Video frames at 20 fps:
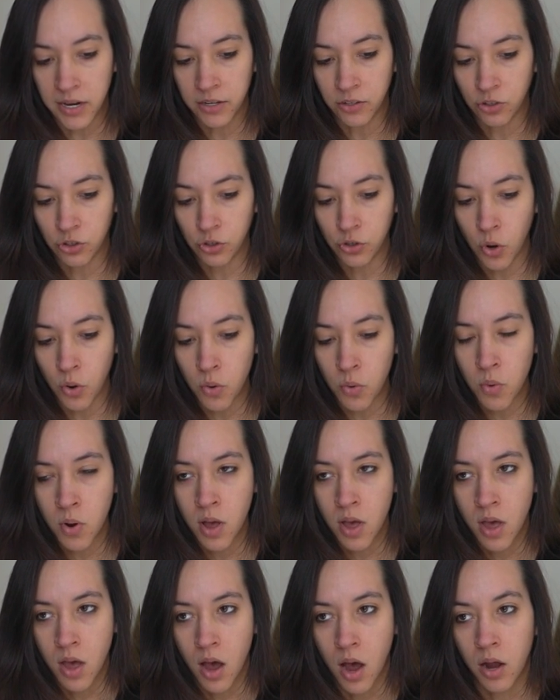it's so
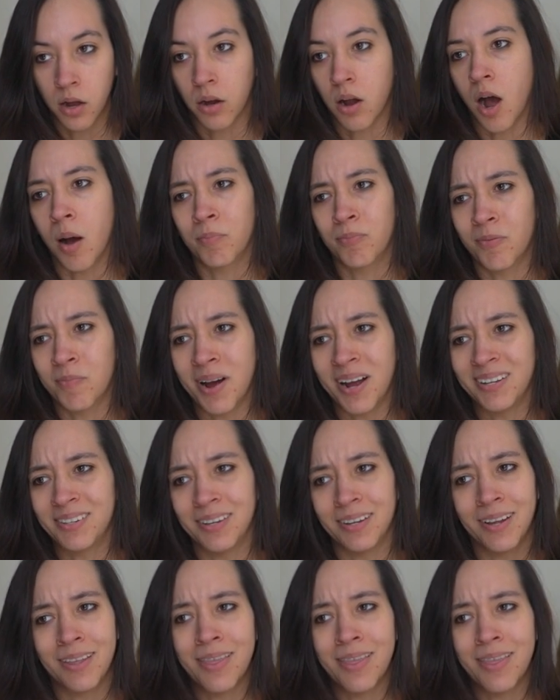uncompromising,